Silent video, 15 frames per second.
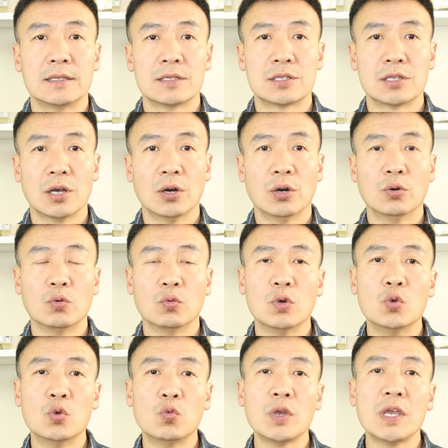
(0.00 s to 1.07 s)
So
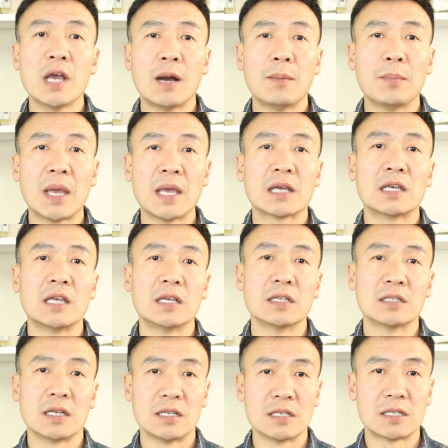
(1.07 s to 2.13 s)
when we are
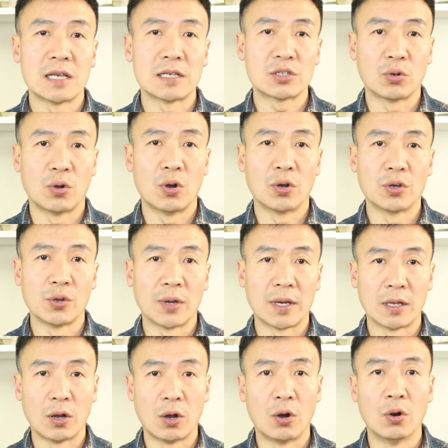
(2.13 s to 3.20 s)
making the essential oil
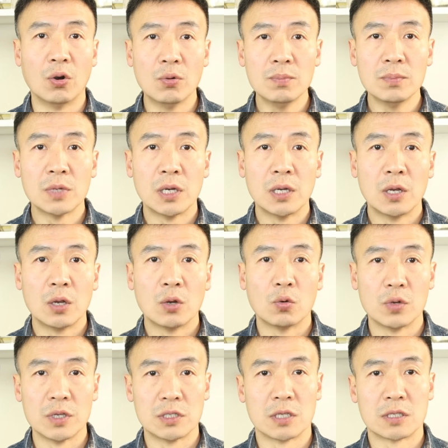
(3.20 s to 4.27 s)
at home
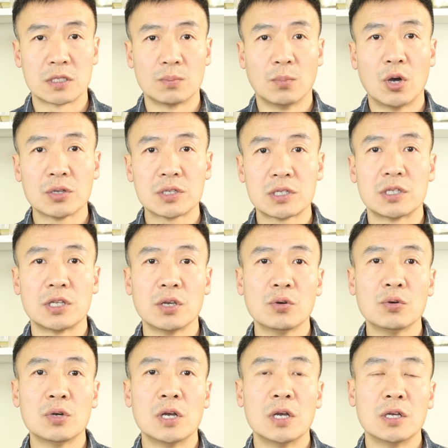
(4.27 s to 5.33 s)
with a small
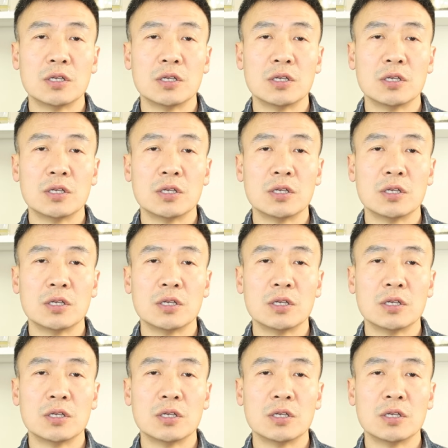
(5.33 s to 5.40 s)
still,